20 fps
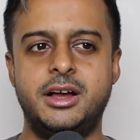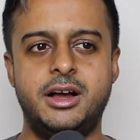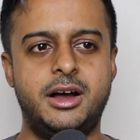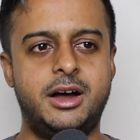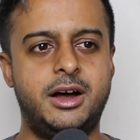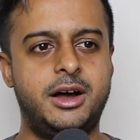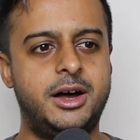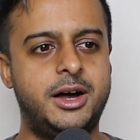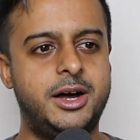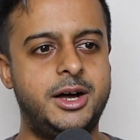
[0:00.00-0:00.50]

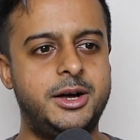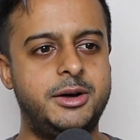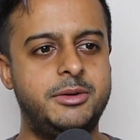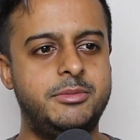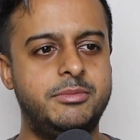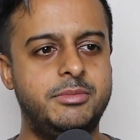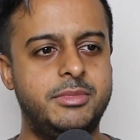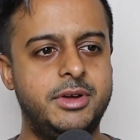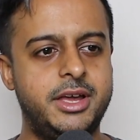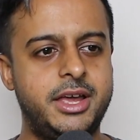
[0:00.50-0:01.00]

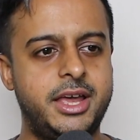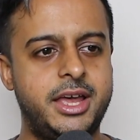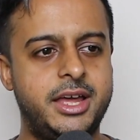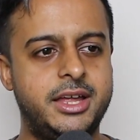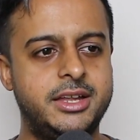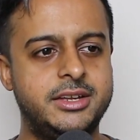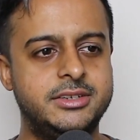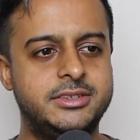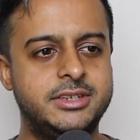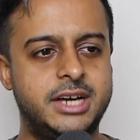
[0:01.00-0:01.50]

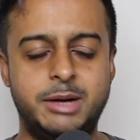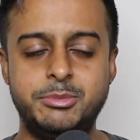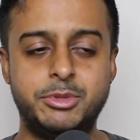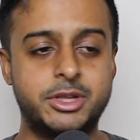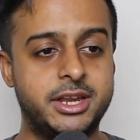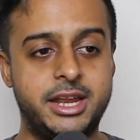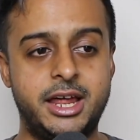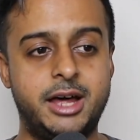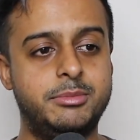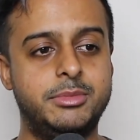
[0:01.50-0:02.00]
And I'm
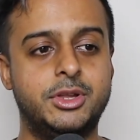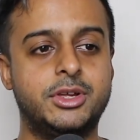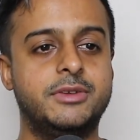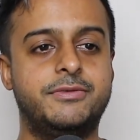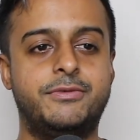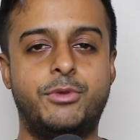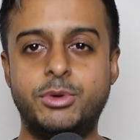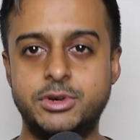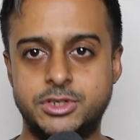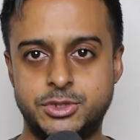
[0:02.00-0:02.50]
looking
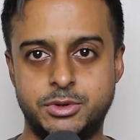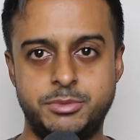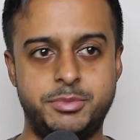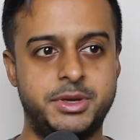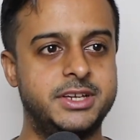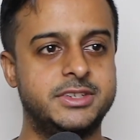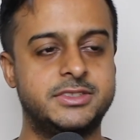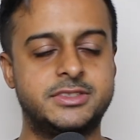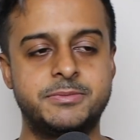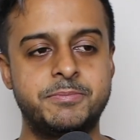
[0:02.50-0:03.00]
forward to it
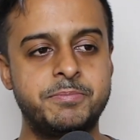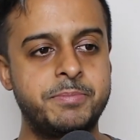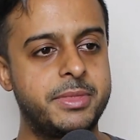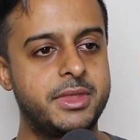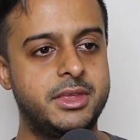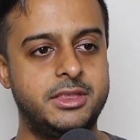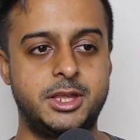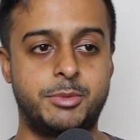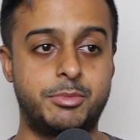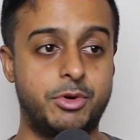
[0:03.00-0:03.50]
because,
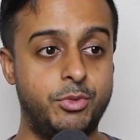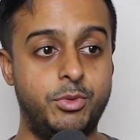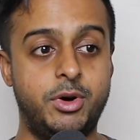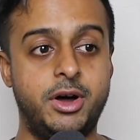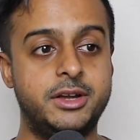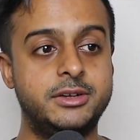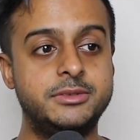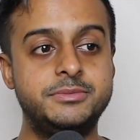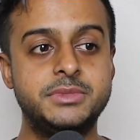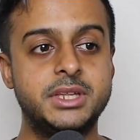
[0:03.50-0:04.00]
number
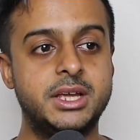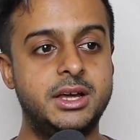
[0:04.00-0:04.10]
one,